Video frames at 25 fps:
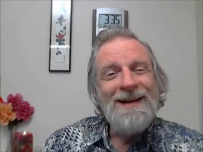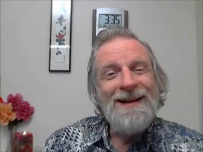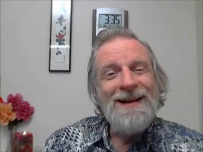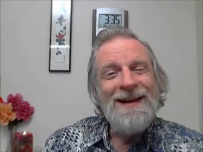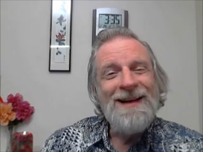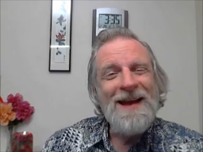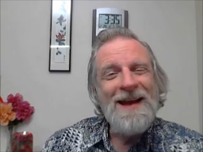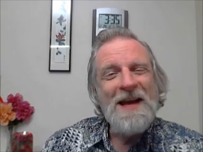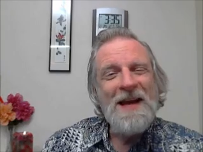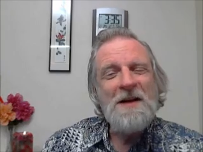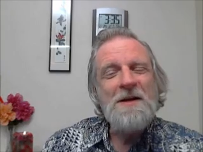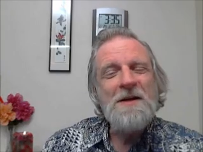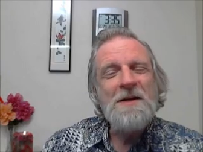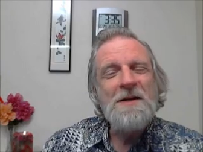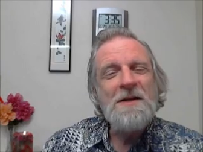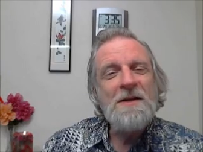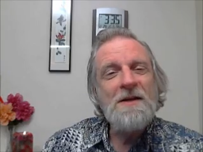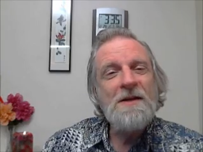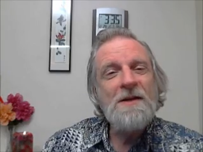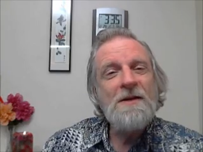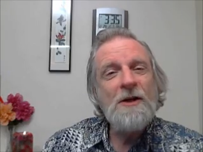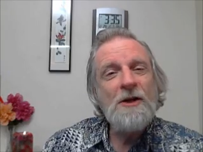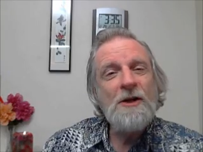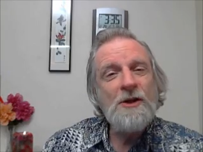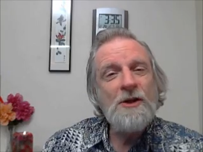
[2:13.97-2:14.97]
And
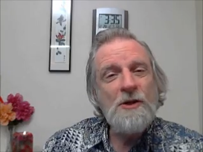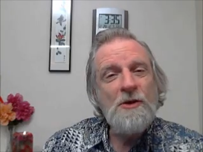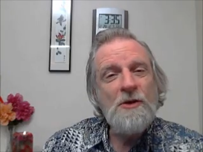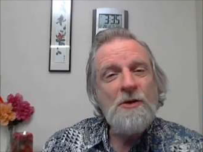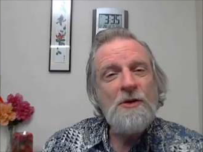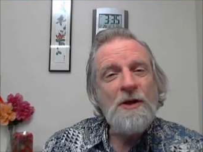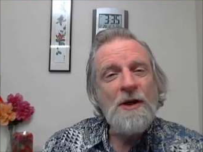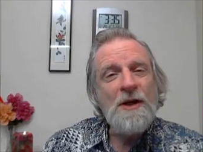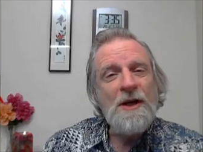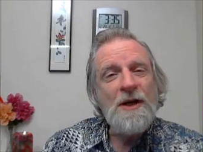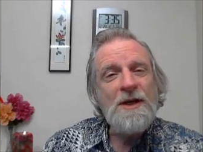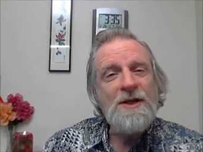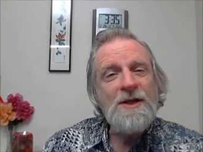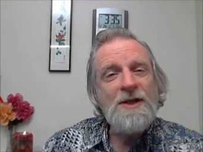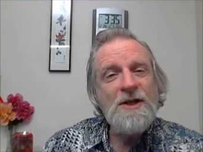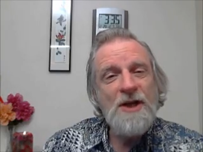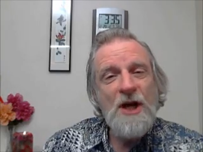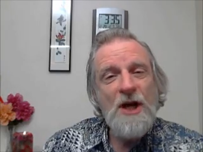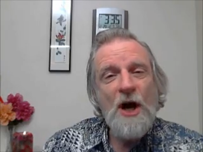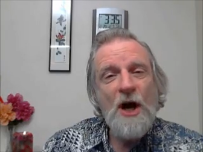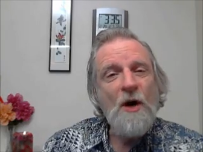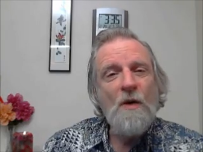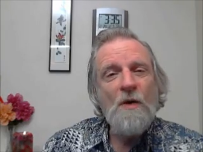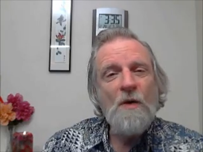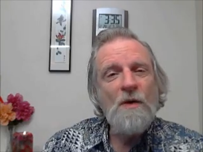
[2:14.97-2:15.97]
the truth is,
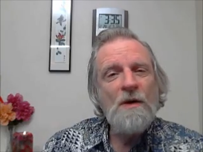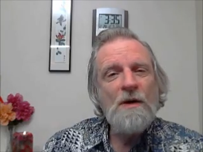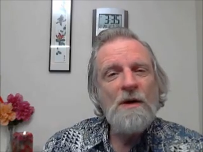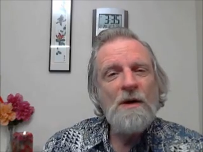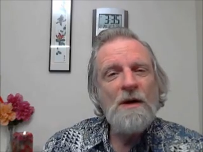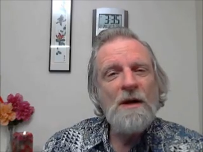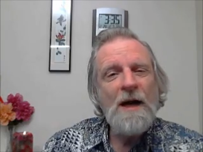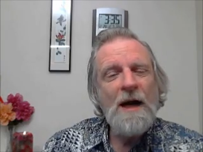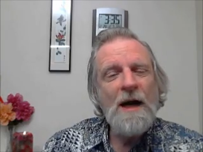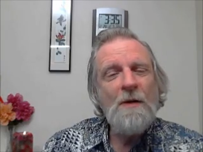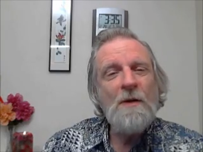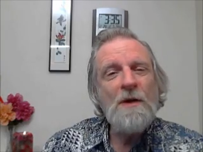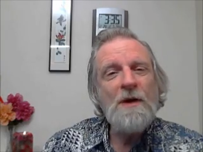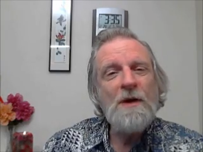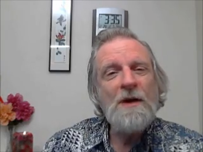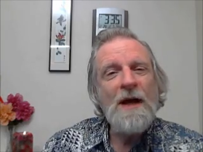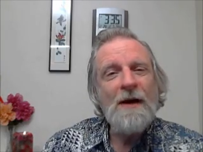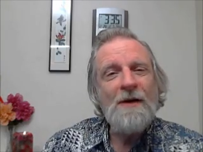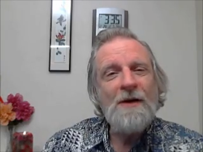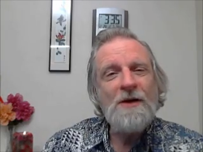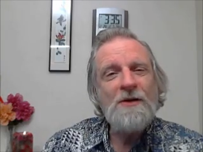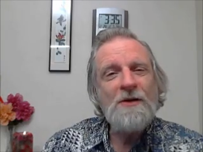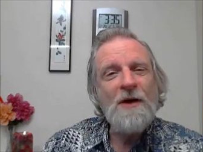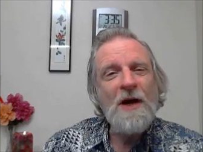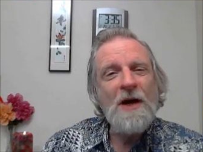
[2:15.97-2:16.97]
no. I would
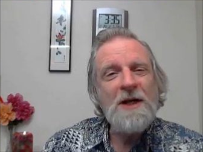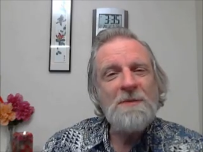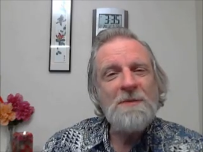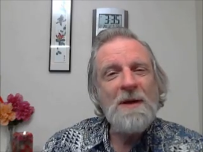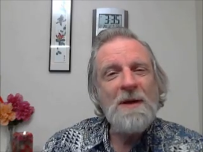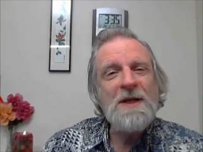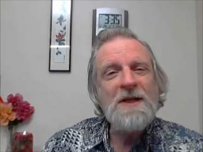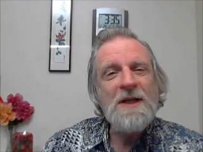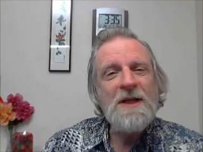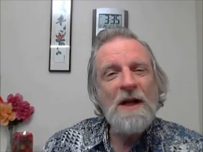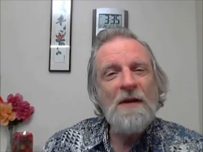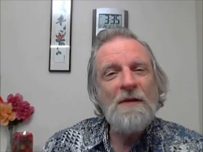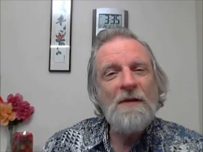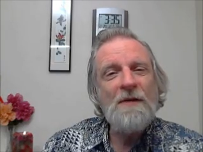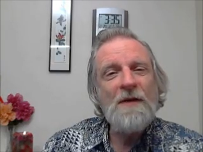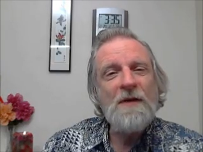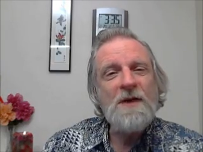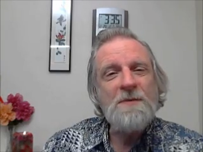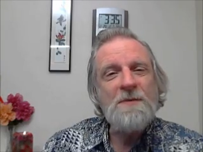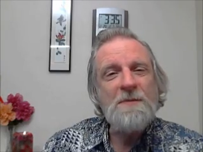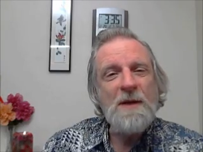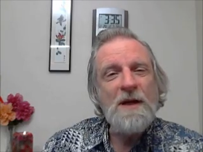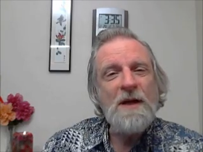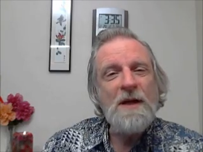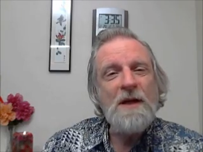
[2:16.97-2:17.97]
characterize myself
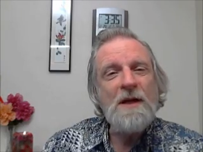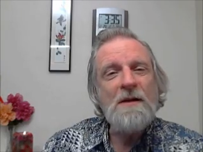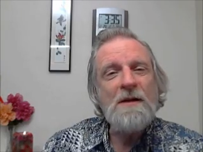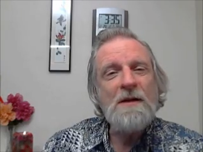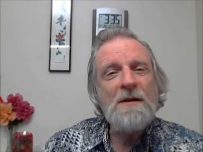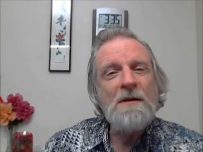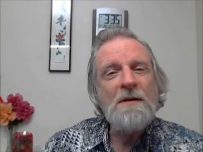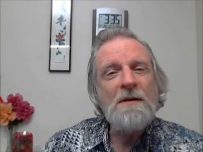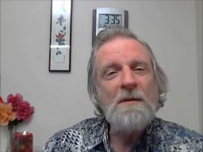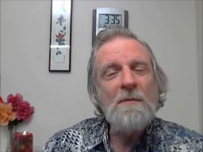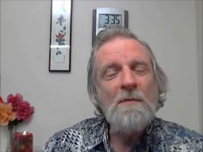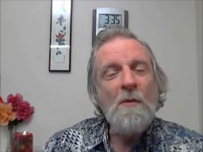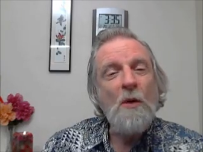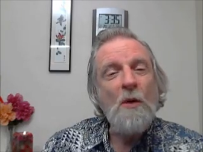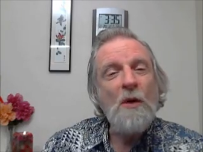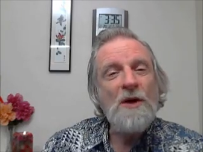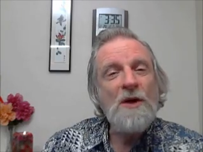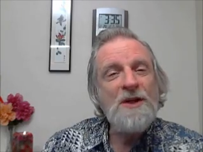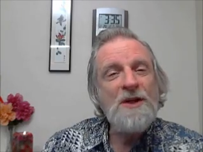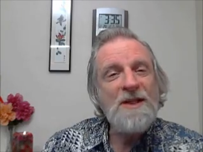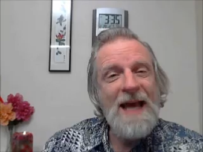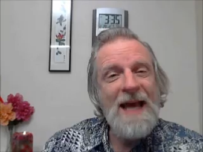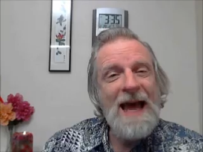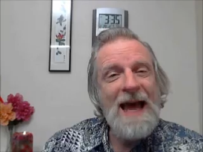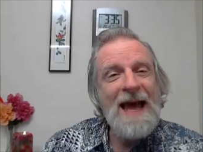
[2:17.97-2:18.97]
as being more
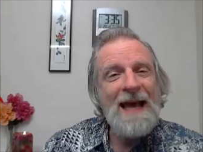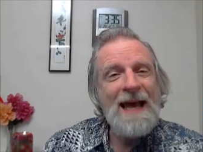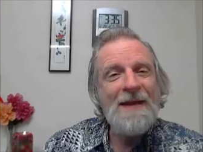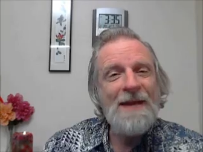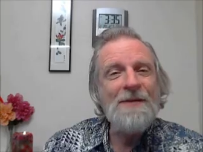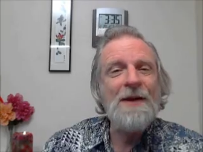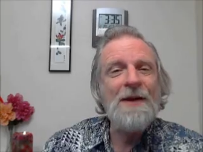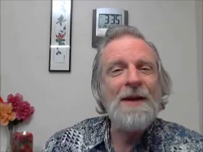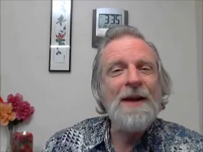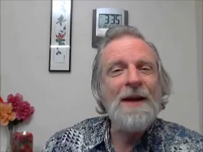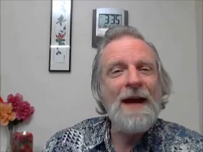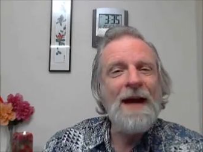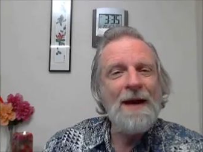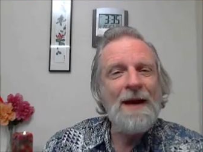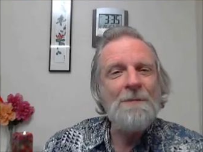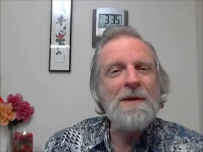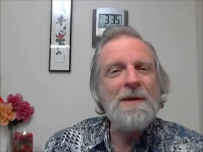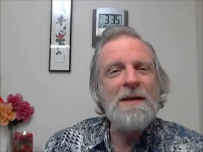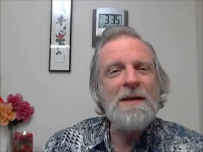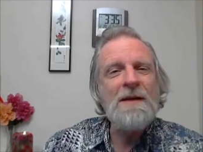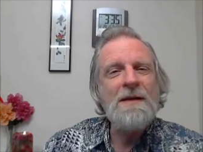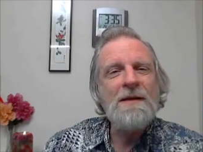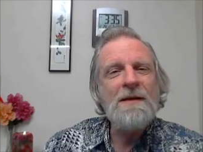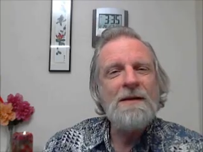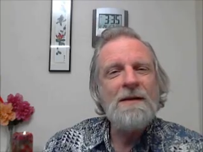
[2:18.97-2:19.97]
sad than
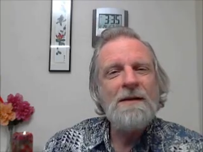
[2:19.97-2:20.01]
happy.